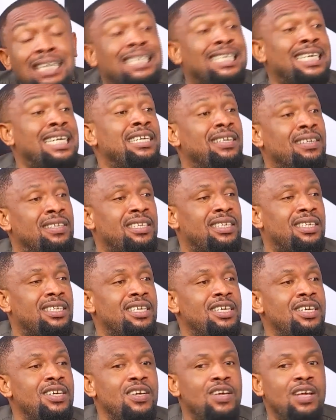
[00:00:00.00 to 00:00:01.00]
genius,
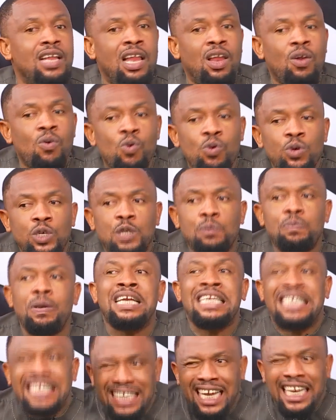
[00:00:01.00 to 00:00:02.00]
we spend
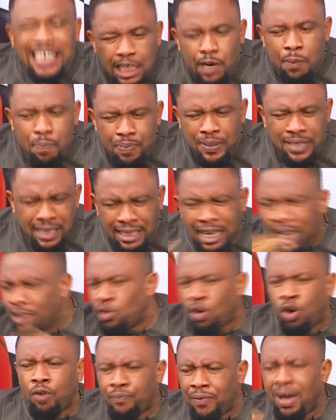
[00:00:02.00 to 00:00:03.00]
30%
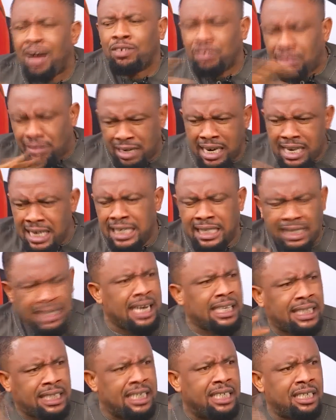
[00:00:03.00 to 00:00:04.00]
of our training
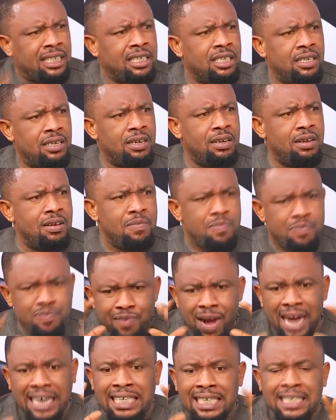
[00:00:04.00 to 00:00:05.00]
session
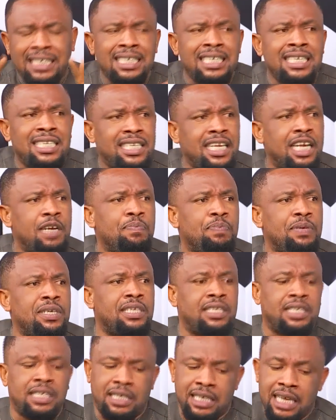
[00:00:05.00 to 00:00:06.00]
practicing set
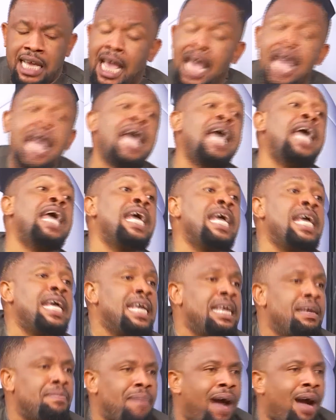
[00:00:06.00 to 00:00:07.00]
pieces.
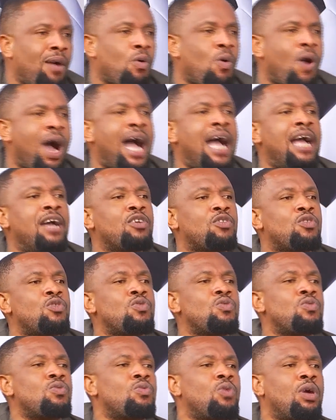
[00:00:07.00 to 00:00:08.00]
Hey, Maguire, go.
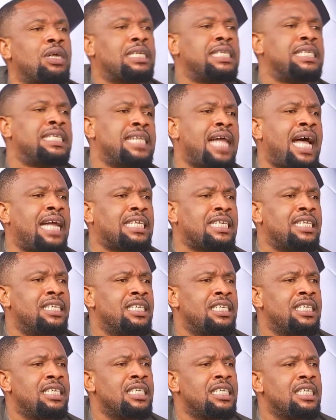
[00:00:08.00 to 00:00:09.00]
What is that?
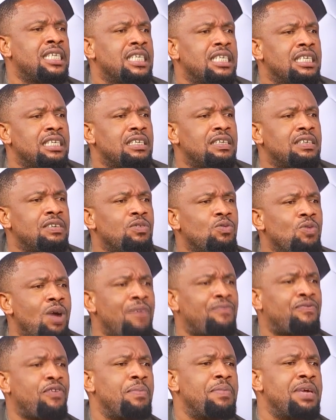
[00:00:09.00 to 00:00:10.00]
Where
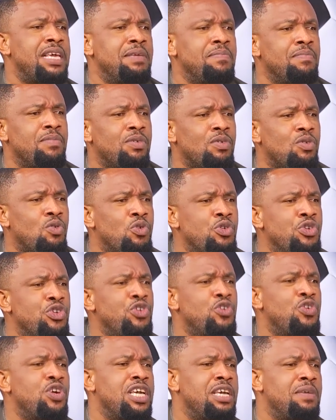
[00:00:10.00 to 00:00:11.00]
from him? Who
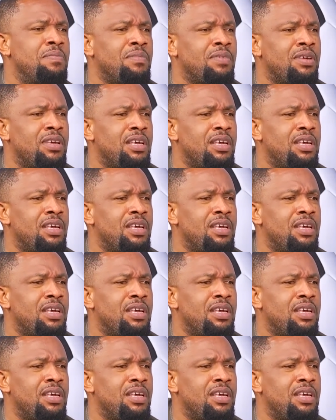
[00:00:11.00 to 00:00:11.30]
knew him?